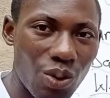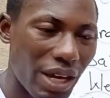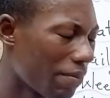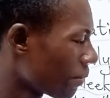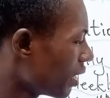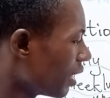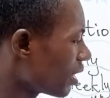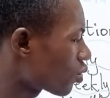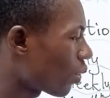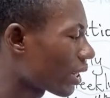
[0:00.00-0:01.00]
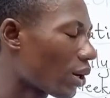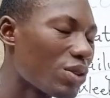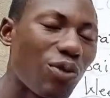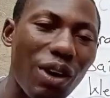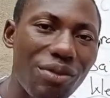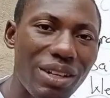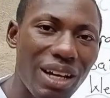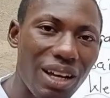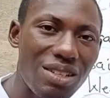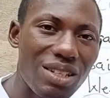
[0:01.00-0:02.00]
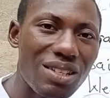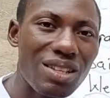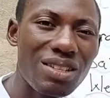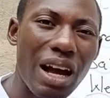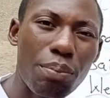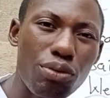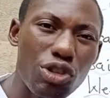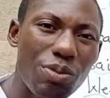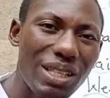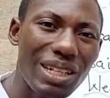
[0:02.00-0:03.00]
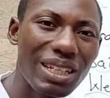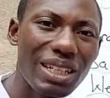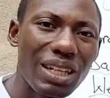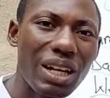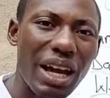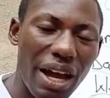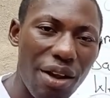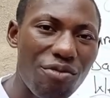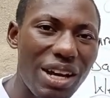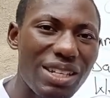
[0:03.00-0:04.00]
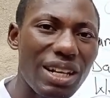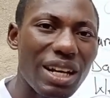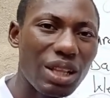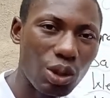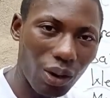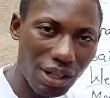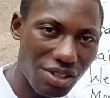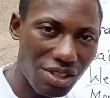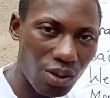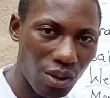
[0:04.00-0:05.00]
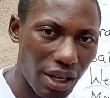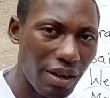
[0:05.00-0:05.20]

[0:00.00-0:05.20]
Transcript: Okay, this 1,400 Ghana cedis is approximately $100. Okay,